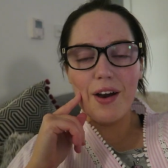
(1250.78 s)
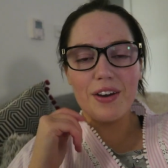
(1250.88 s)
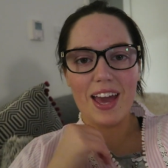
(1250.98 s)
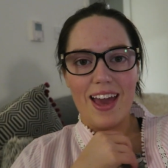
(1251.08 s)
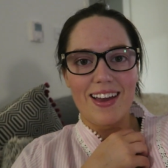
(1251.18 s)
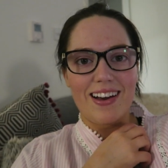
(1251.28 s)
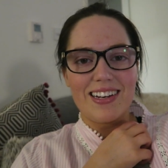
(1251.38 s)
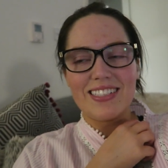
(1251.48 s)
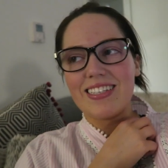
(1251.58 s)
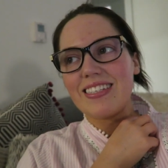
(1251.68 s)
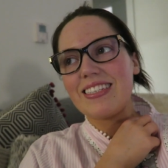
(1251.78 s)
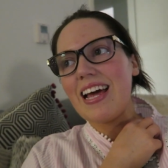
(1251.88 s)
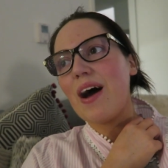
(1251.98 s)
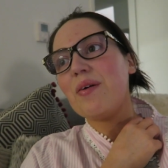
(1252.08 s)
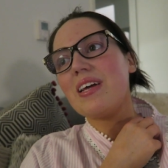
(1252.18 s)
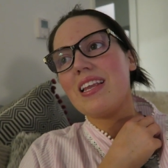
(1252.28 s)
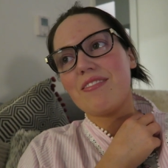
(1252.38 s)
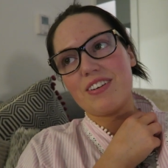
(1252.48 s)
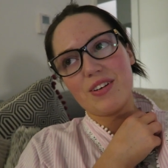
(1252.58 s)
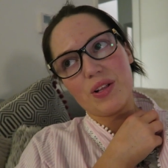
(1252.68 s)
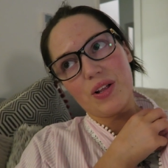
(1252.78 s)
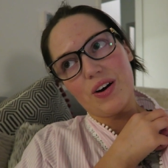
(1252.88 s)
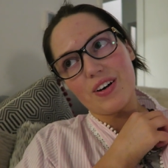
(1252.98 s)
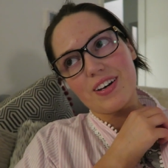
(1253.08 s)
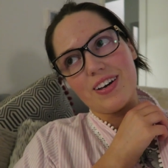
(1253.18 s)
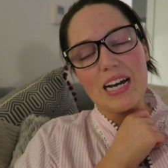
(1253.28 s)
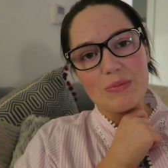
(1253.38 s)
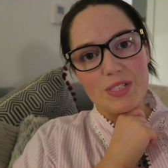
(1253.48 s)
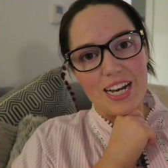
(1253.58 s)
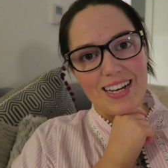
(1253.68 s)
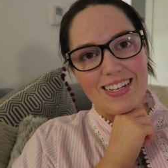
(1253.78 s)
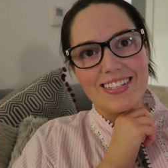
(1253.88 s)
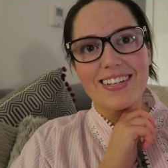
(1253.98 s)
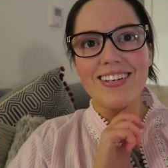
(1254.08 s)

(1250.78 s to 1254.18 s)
Okay guys, it's now 11 o'clock. I'm tired,